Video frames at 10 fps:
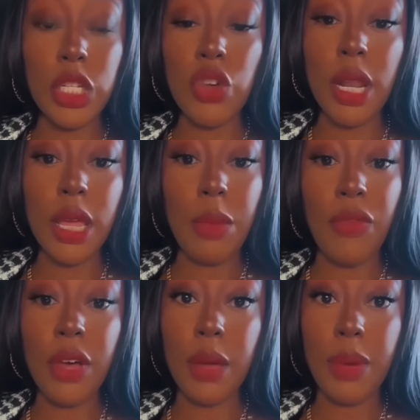And then
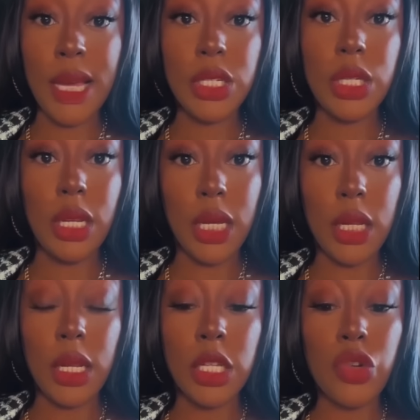Armon put
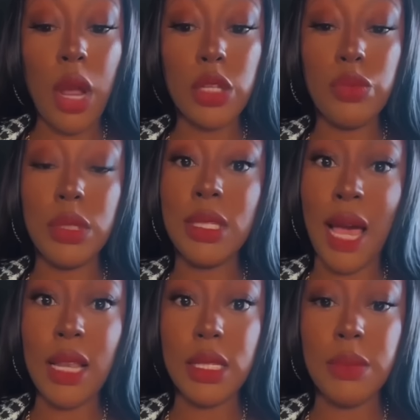laughing emojis
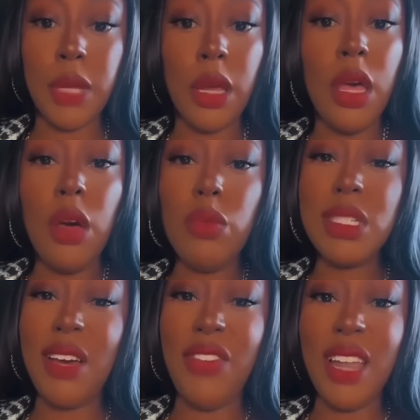and
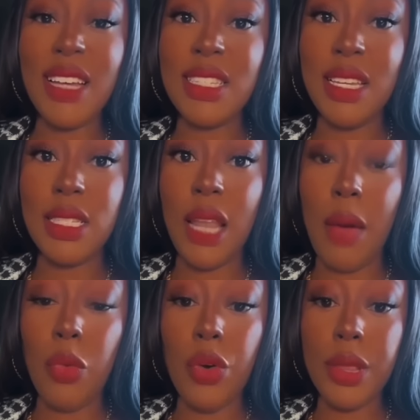said
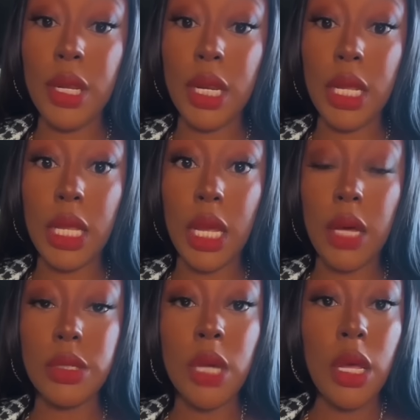um, something to
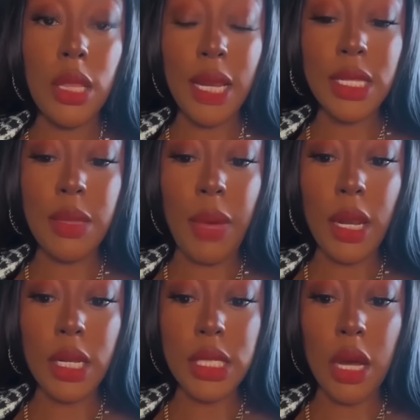the effect of, why did
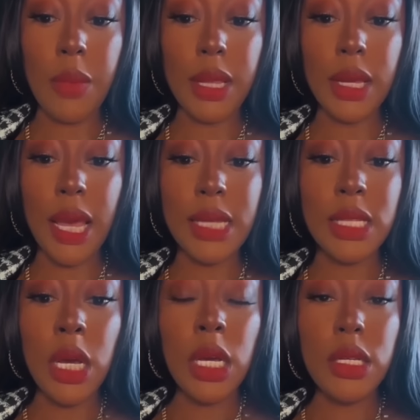he gag the live
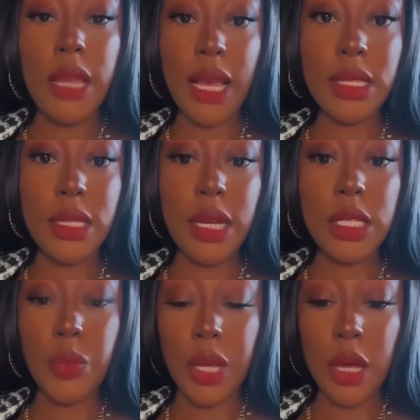like that?
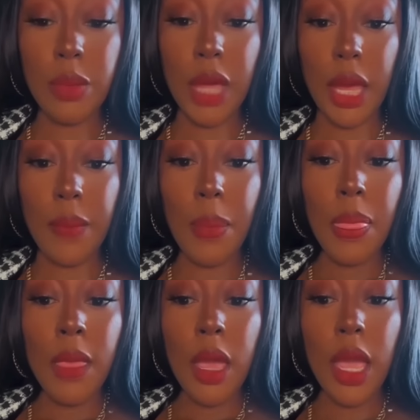And then he posted
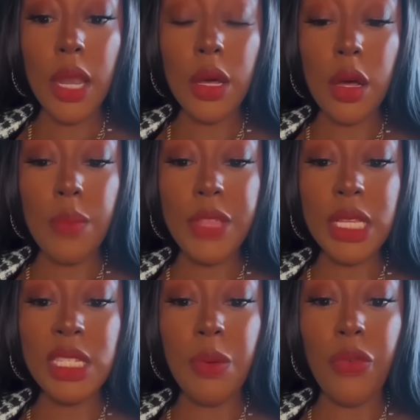something else and
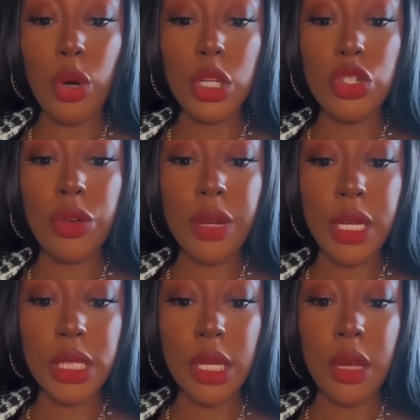said like, why did he
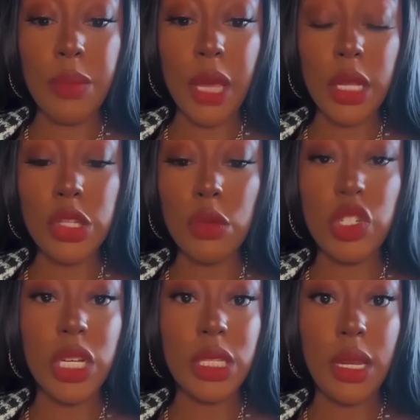drag her like that?
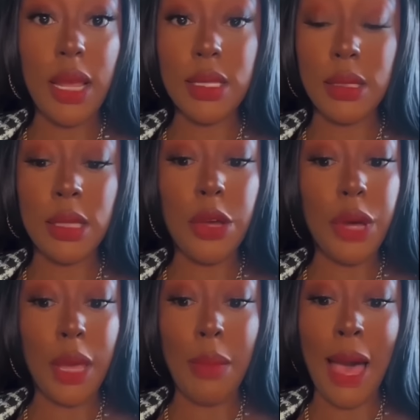Some something to that
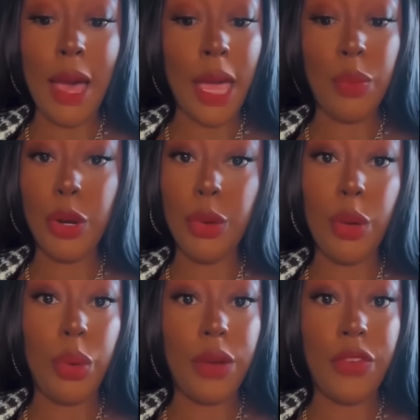effect. Now
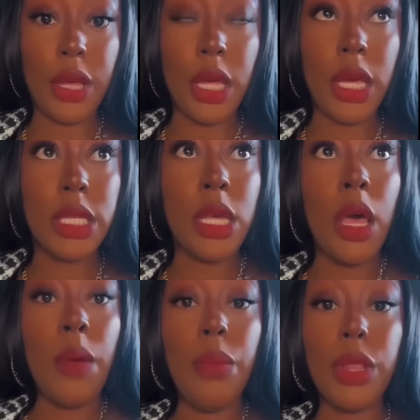this the same one that
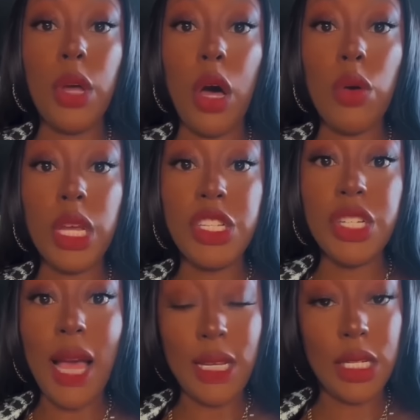just hit me up when he
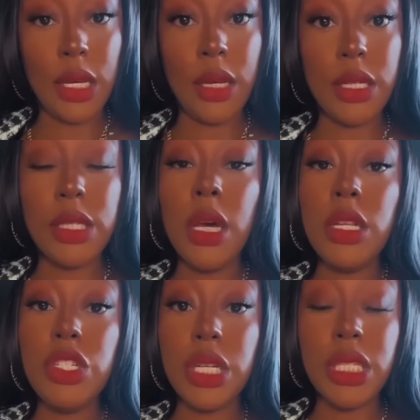got the news, trying to
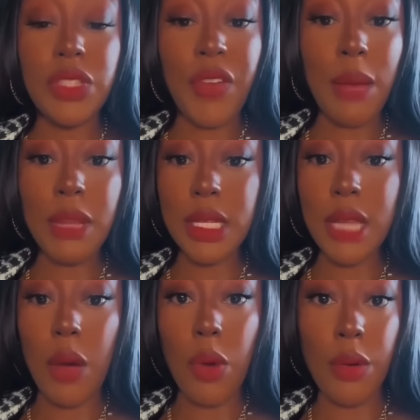get a same trying to say,
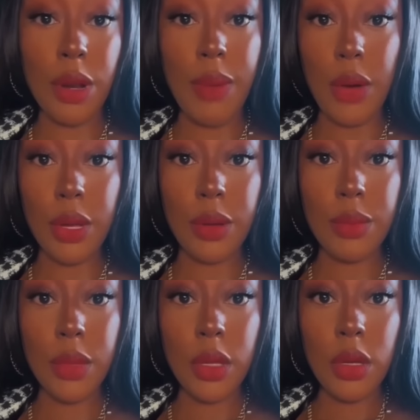oh girl, what's he? And
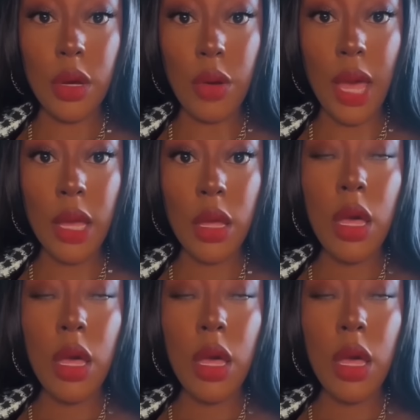remember I didn't answer.